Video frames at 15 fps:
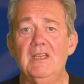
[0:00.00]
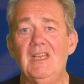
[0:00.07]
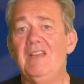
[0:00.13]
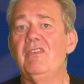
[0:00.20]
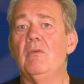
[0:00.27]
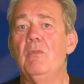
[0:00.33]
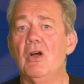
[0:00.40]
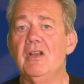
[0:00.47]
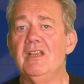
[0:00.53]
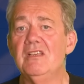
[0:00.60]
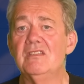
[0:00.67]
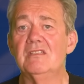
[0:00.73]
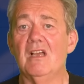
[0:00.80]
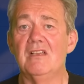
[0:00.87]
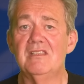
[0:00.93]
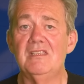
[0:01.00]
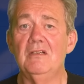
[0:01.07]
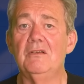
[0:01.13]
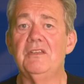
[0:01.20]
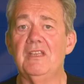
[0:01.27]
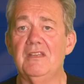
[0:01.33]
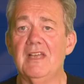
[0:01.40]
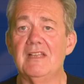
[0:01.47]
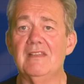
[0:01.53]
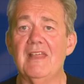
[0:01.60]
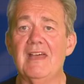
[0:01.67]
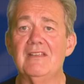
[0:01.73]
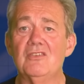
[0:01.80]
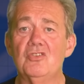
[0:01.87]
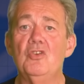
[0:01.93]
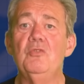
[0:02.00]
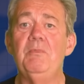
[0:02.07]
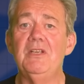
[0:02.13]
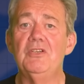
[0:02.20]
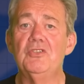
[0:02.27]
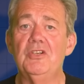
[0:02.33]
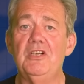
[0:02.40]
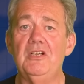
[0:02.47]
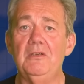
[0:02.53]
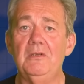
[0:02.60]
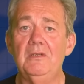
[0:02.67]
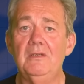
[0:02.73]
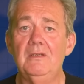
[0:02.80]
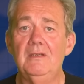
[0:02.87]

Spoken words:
If I'm honest, I still think that that should be true.